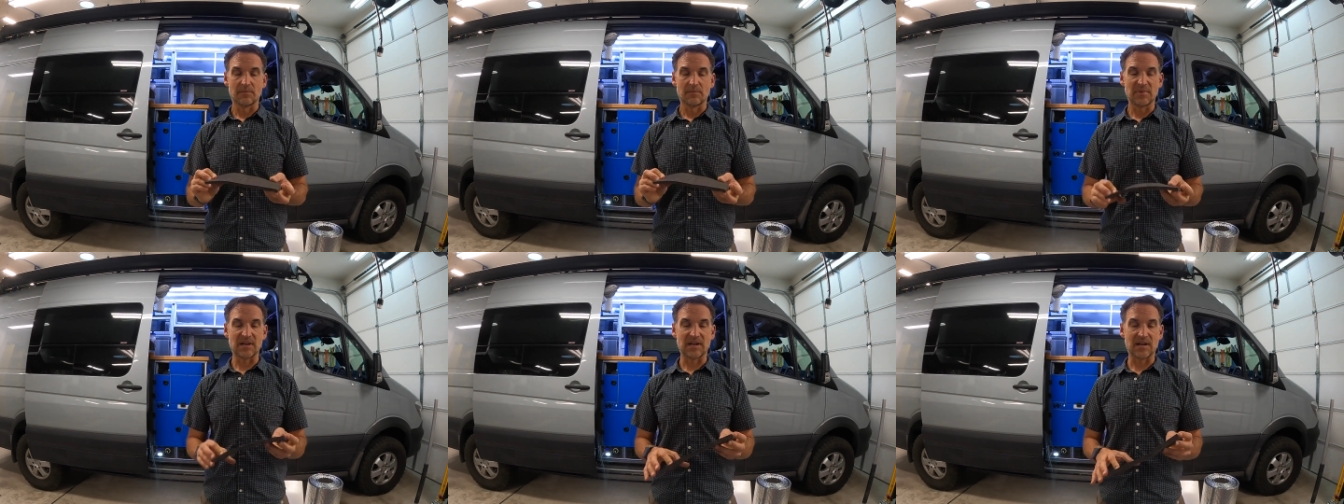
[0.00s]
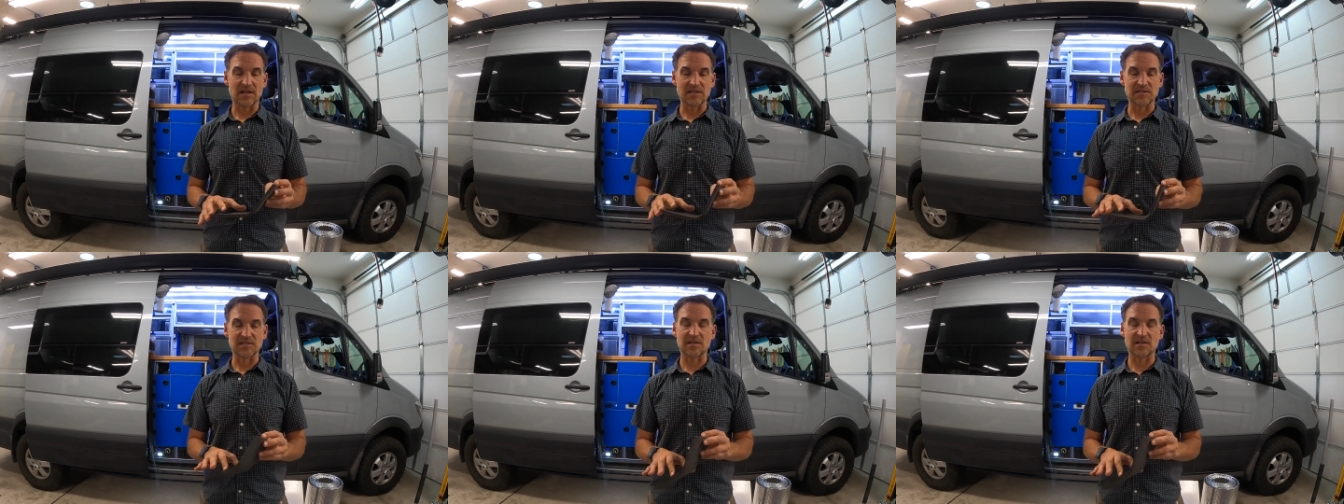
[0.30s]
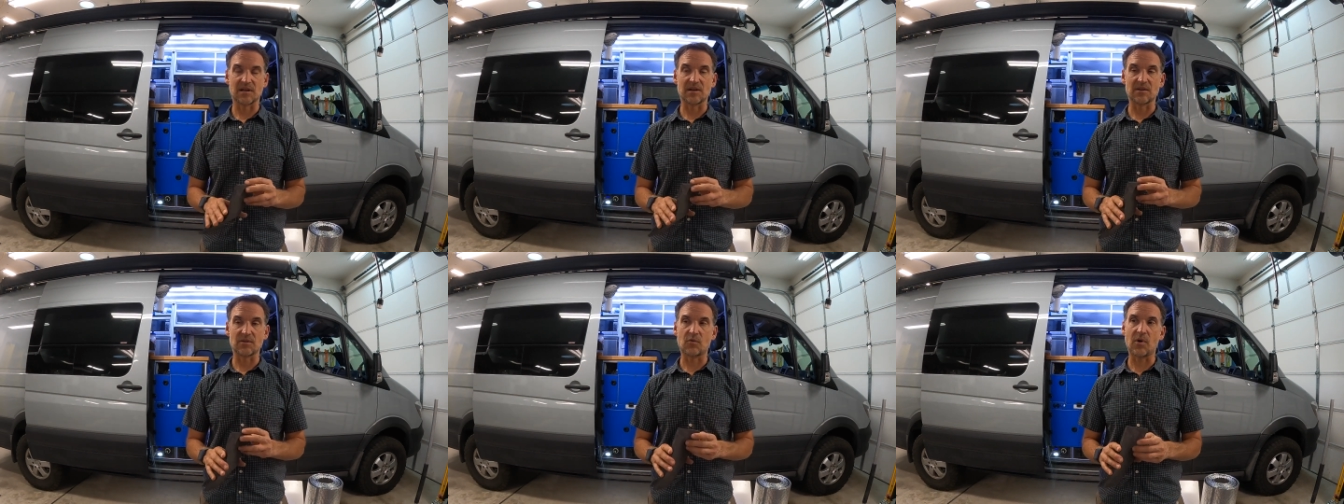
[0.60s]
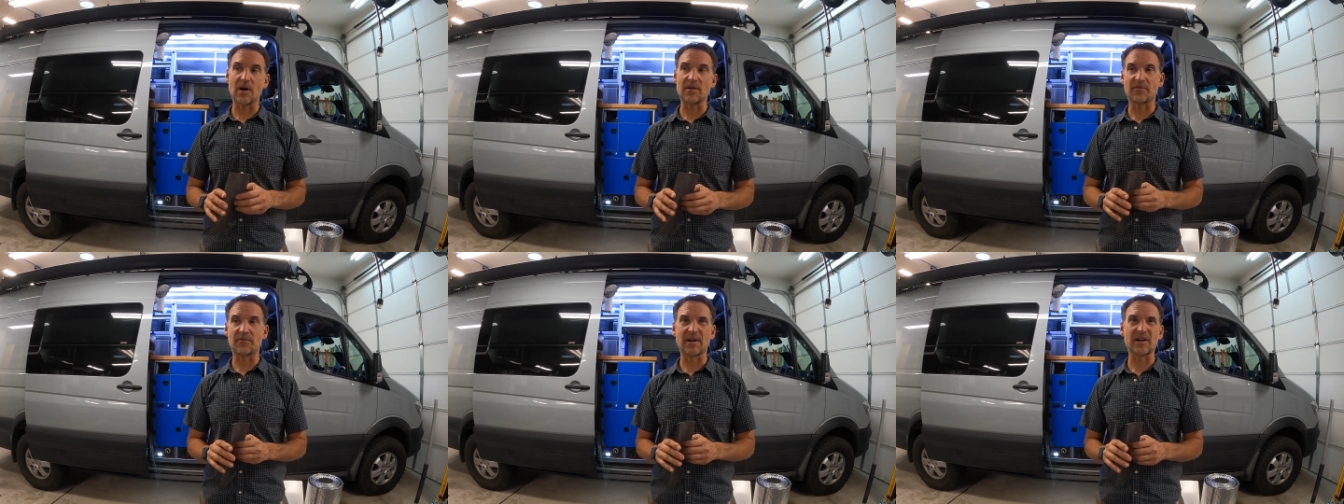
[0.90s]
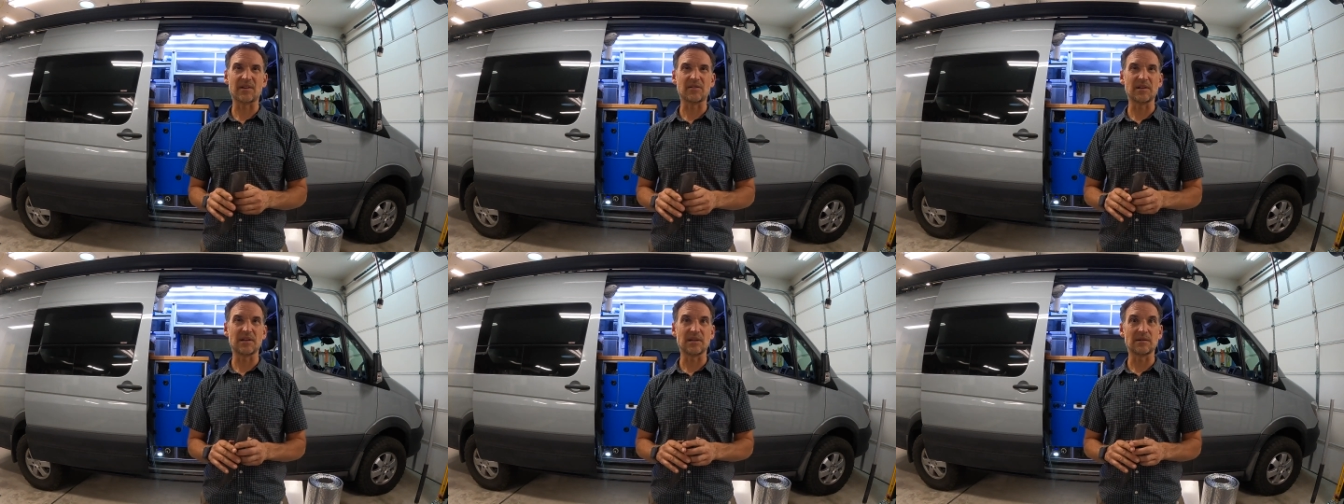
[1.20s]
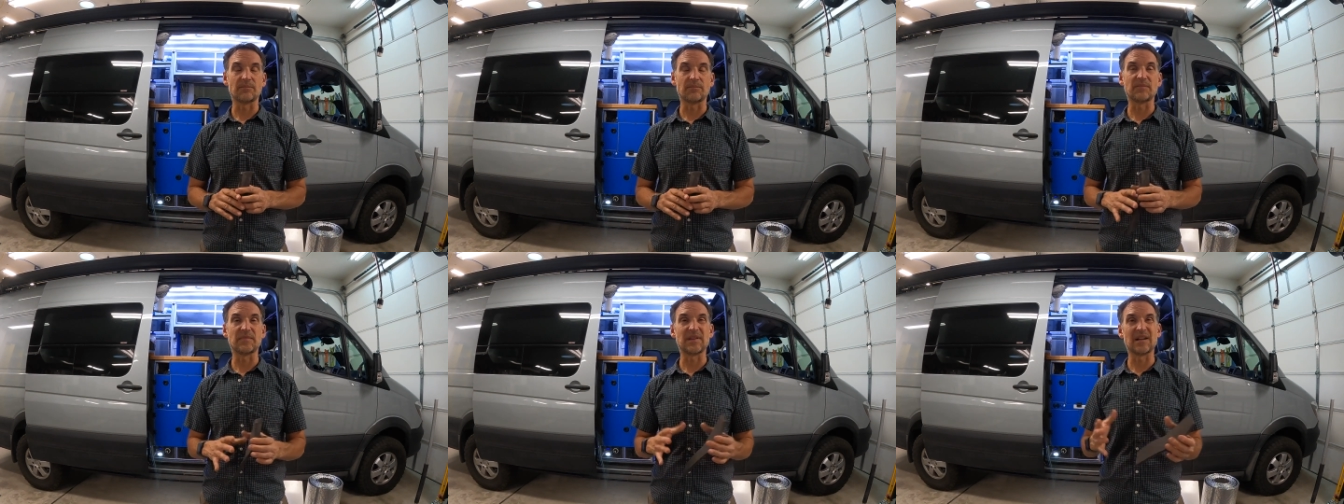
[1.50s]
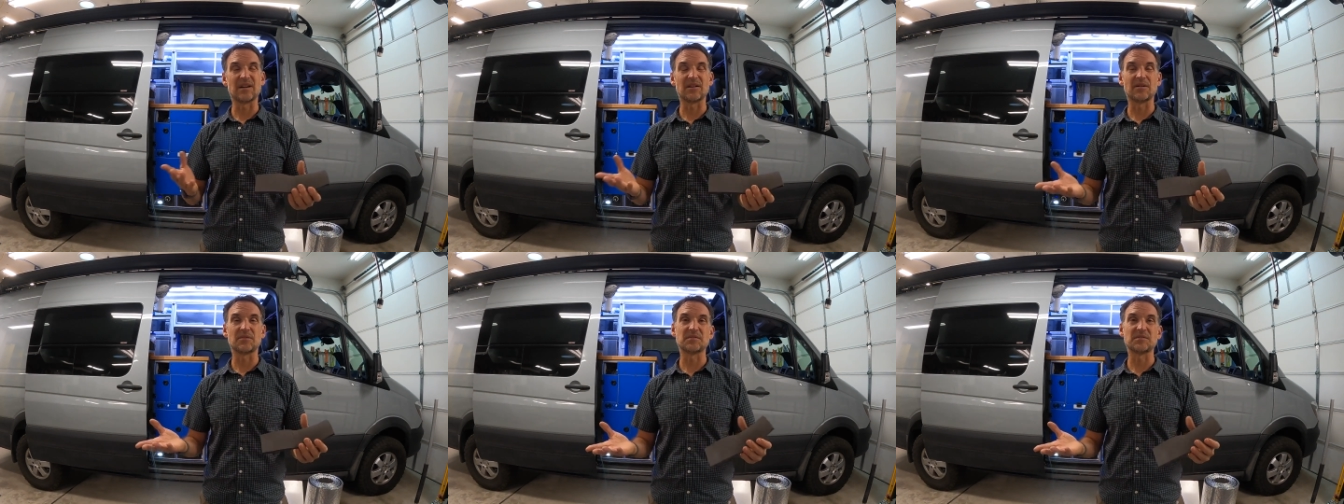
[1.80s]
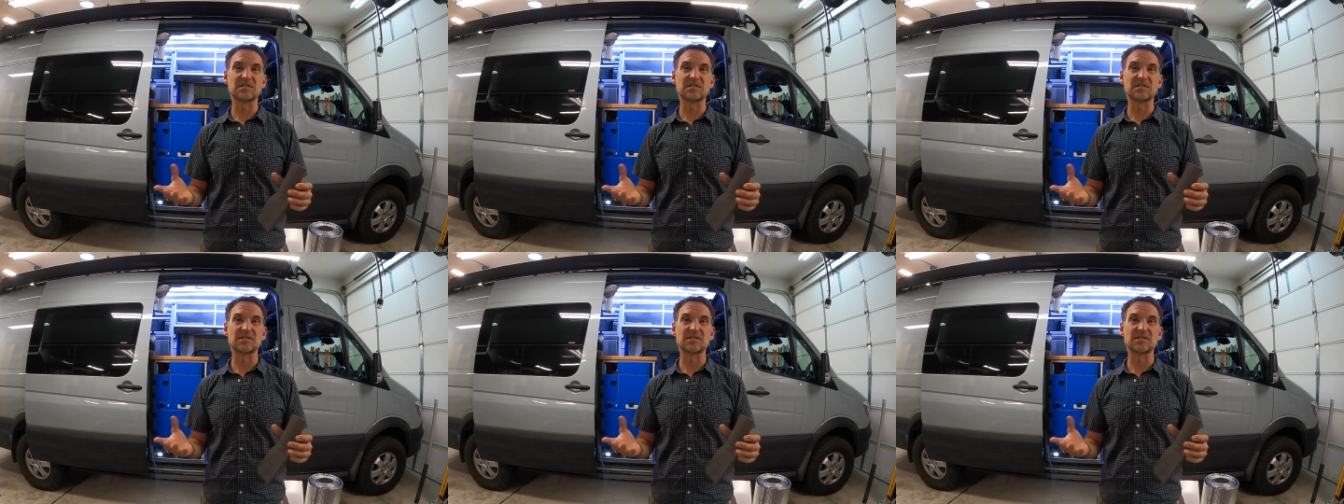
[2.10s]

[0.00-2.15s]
because quite frankly, you know,